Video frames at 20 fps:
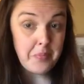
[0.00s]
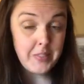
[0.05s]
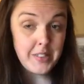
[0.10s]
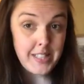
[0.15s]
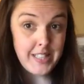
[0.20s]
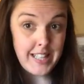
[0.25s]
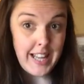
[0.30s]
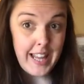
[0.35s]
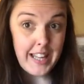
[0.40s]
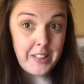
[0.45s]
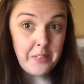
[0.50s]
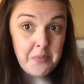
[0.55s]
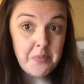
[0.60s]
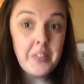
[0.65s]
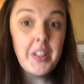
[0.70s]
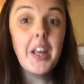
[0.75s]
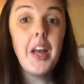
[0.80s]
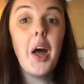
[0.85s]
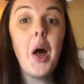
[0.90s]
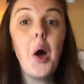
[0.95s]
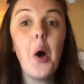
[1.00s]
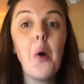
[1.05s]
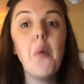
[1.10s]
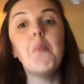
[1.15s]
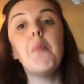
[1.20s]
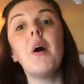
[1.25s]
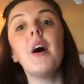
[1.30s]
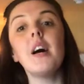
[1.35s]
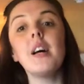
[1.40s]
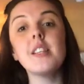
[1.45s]
today,
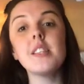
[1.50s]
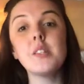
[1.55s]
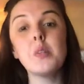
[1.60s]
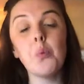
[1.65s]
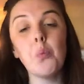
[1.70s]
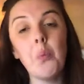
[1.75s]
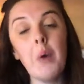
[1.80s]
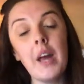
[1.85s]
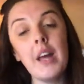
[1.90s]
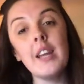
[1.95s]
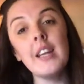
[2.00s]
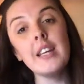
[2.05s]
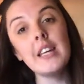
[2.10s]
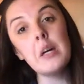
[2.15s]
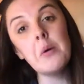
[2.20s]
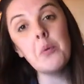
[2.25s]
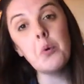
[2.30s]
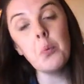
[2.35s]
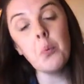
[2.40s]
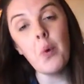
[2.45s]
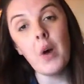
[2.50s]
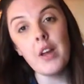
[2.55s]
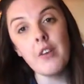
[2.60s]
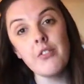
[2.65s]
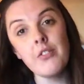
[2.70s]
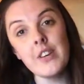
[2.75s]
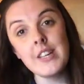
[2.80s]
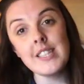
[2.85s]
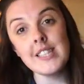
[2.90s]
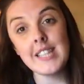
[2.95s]
but when Gilbert White
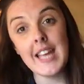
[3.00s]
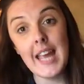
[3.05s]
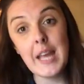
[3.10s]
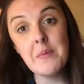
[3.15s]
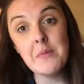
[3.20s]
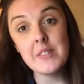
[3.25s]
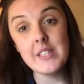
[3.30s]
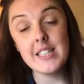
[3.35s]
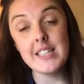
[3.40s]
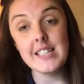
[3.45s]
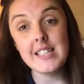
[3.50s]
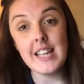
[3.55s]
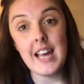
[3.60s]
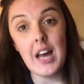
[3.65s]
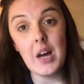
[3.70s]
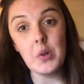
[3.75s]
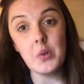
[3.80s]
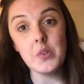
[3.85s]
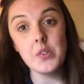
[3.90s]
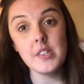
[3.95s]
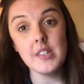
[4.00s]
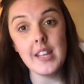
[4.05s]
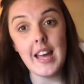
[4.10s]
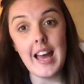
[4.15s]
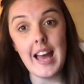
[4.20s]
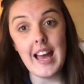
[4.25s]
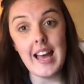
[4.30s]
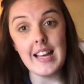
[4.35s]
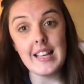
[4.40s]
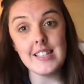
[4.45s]
first came to this house
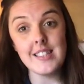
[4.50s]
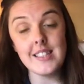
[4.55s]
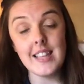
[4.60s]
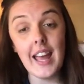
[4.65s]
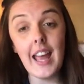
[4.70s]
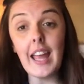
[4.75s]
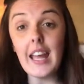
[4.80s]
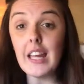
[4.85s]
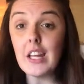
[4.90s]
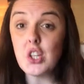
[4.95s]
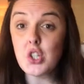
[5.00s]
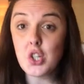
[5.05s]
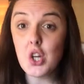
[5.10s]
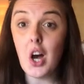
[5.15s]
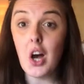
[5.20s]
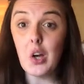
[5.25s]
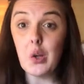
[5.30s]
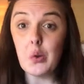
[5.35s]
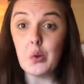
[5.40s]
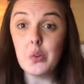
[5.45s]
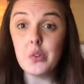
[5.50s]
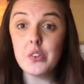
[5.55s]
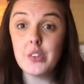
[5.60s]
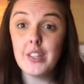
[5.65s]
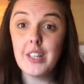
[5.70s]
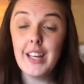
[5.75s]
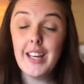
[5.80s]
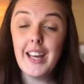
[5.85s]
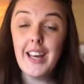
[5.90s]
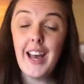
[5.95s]
as a child
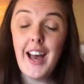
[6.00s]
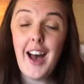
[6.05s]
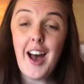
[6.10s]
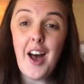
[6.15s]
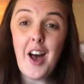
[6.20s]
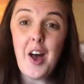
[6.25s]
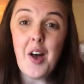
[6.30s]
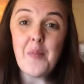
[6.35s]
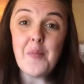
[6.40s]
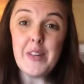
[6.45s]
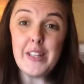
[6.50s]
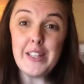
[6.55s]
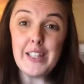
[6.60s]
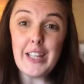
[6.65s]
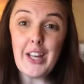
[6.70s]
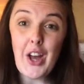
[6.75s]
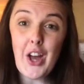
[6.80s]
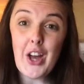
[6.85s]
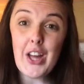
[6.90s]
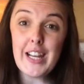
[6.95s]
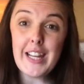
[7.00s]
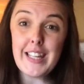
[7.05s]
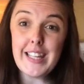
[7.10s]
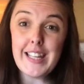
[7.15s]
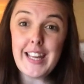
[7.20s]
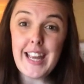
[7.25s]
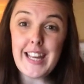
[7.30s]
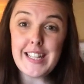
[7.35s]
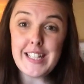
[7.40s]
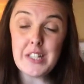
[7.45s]
in the
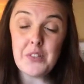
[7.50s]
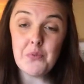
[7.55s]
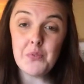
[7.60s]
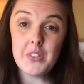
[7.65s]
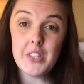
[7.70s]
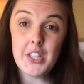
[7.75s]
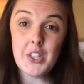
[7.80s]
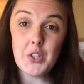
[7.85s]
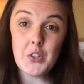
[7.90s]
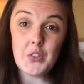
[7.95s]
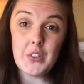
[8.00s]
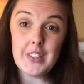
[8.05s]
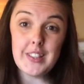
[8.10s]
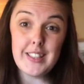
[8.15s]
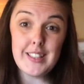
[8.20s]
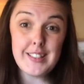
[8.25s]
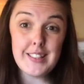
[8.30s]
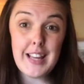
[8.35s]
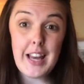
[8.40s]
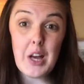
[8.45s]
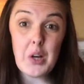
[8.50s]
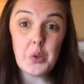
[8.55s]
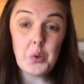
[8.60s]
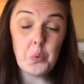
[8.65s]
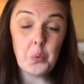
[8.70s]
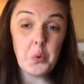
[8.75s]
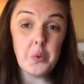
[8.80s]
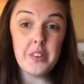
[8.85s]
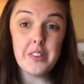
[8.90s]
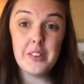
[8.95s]
early 18th century, this house
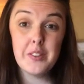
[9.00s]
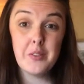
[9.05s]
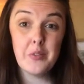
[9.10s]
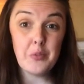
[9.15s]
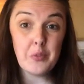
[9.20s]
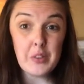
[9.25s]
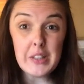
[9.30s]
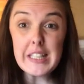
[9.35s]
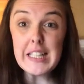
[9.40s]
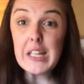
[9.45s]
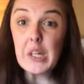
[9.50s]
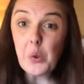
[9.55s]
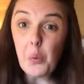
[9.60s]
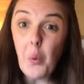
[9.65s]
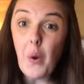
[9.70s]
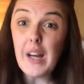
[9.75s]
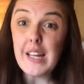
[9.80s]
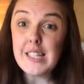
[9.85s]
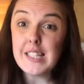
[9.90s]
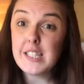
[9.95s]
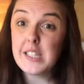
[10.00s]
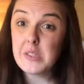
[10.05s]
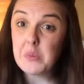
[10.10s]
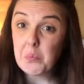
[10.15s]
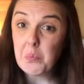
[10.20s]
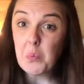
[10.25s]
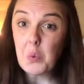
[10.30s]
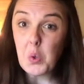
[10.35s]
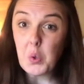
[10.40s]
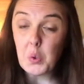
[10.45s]
was really quite
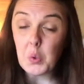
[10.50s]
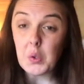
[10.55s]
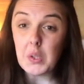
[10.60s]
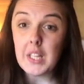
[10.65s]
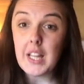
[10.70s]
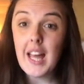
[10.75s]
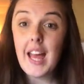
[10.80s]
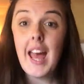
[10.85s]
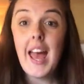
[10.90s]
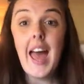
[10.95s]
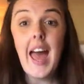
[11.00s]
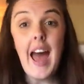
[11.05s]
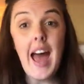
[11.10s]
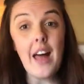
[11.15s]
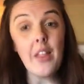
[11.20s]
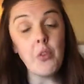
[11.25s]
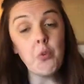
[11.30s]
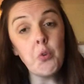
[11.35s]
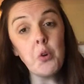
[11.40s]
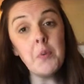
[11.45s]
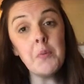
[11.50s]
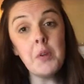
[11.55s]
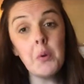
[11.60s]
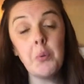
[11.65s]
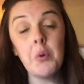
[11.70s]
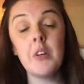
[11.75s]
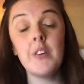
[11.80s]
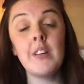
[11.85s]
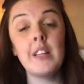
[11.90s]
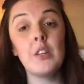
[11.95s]
small, and the room that
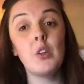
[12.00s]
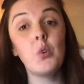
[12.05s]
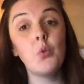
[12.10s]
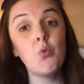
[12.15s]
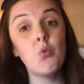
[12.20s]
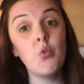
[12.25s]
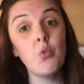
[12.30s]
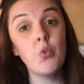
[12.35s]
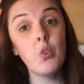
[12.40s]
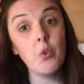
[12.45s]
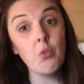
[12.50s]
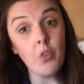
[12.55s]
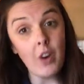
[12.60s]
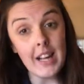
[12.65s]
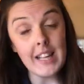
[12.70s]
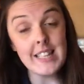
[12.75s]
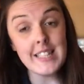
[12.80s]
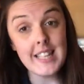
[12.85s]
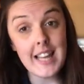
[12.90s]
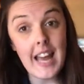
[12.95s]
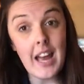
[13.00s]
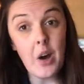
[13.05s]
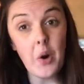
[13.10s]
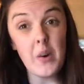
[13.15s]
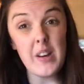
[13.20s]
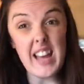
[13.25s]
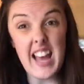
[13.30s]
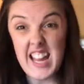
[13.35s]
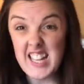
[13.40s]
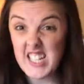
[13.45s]
we're in right now
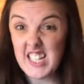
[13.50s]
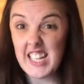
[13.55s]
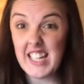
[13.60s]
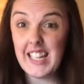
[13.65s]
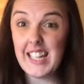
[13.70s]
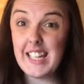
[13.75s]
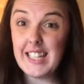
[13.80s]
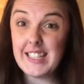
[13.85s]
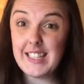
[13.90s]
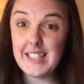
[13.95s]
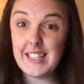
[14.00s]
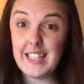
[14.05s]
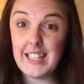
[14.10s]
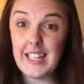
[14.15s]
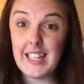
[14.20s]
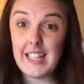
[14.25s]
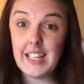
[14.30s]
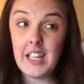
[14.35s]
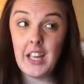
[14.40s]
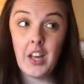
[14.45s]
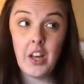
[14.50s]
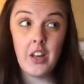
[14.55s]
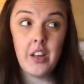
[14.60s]
actually is the